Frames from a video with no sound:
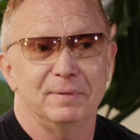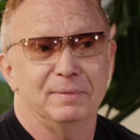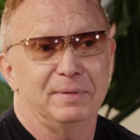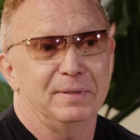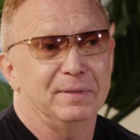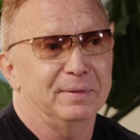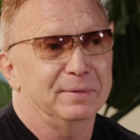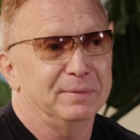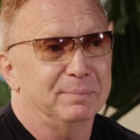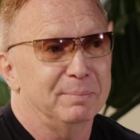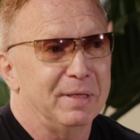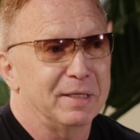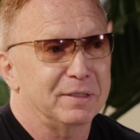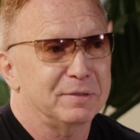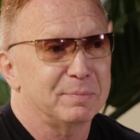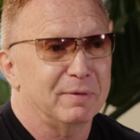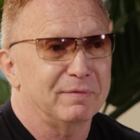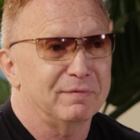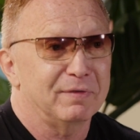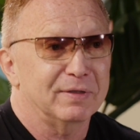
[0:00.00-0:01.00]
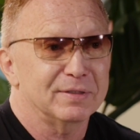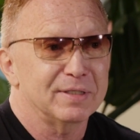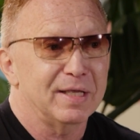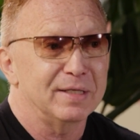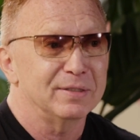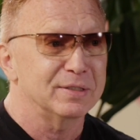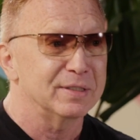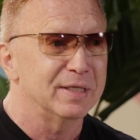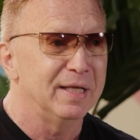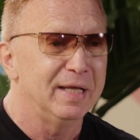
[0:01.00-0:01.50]
it makes perfect
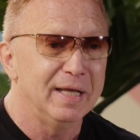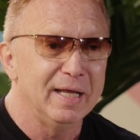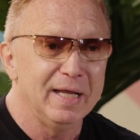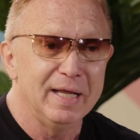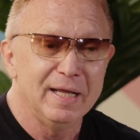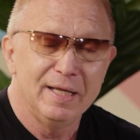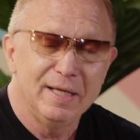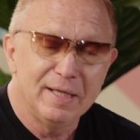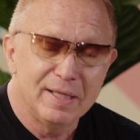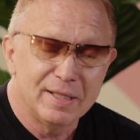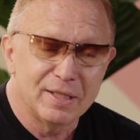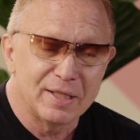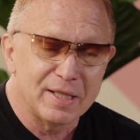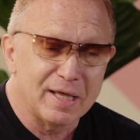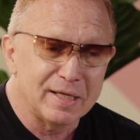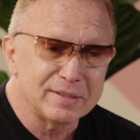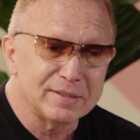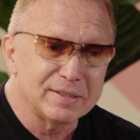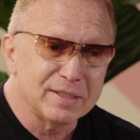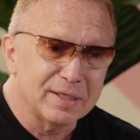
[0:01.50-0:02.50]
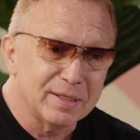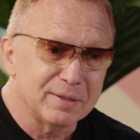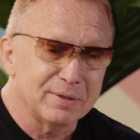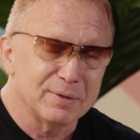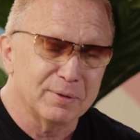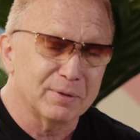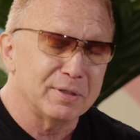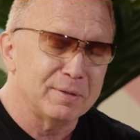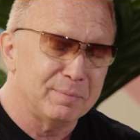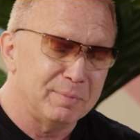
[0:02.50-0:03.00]
sense that
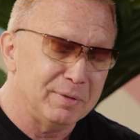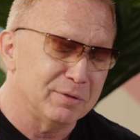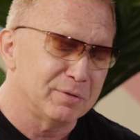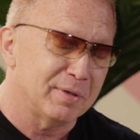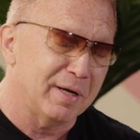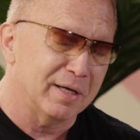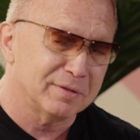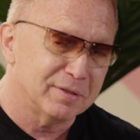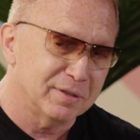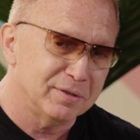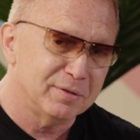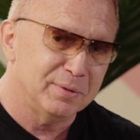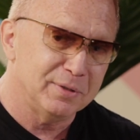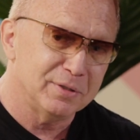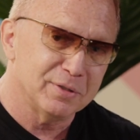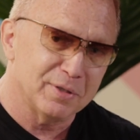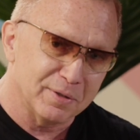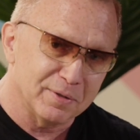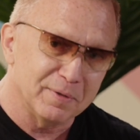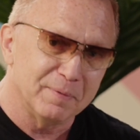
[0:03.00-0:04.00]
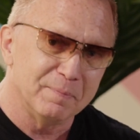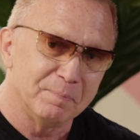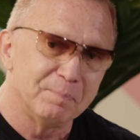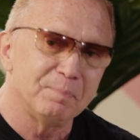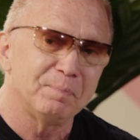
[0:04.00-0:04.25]
they're going to be attracted to each other.